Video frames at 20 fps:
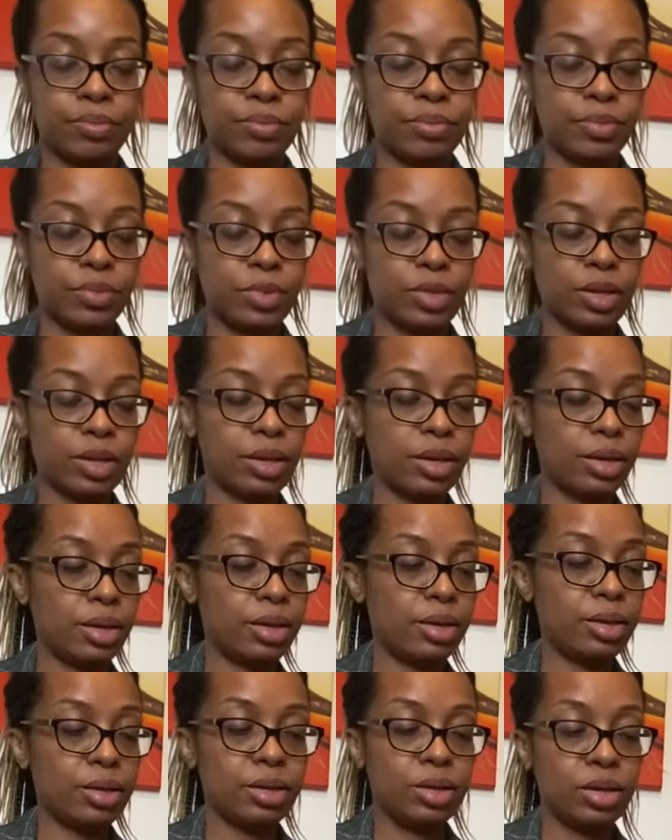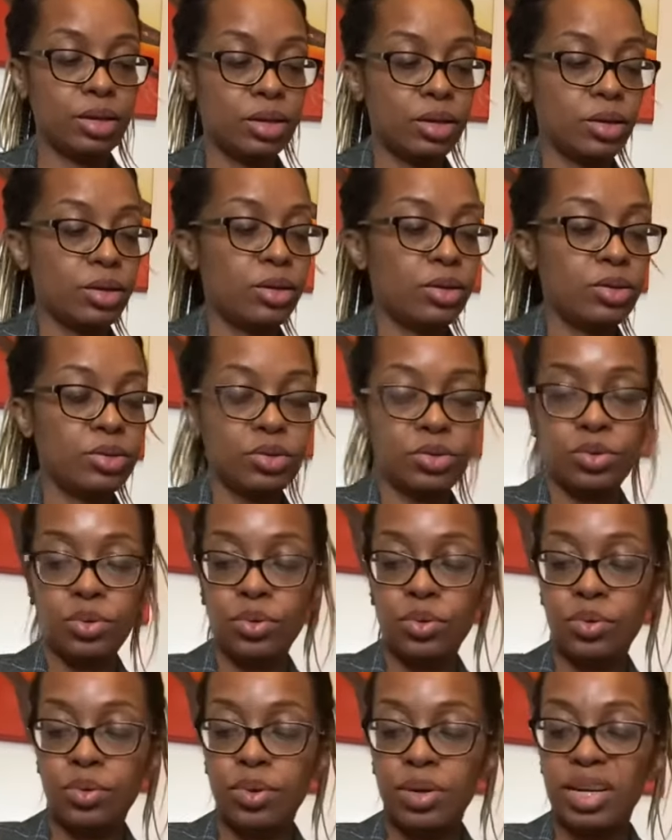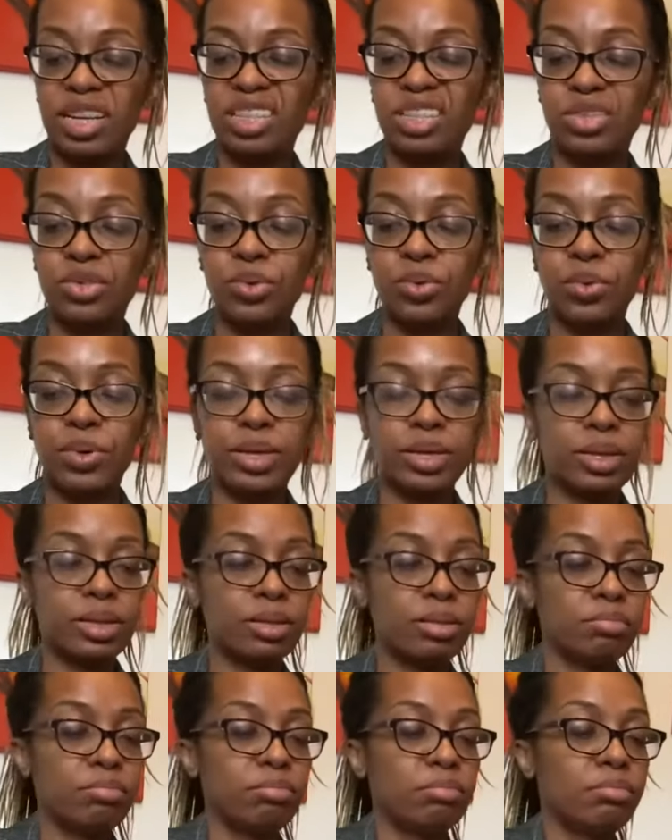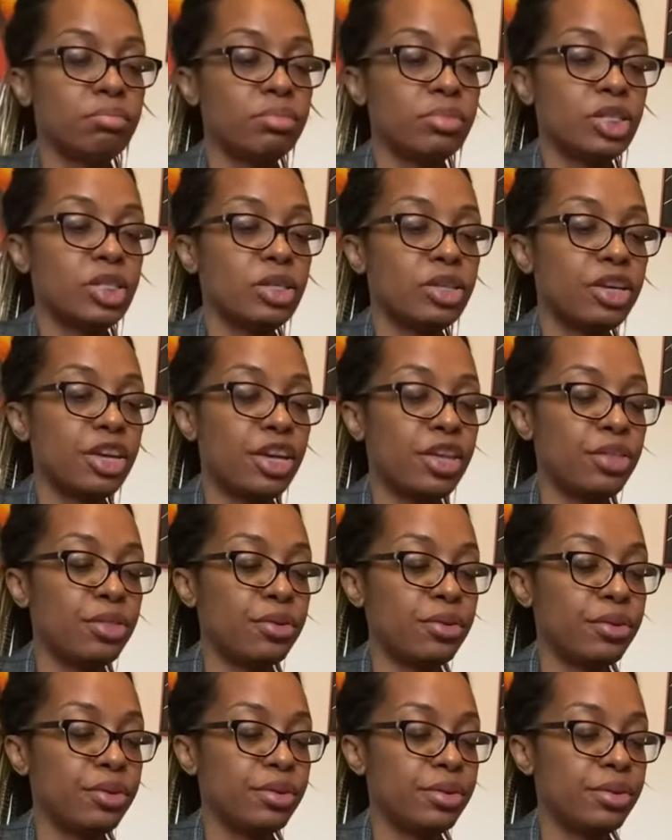Okay, so let's do it together.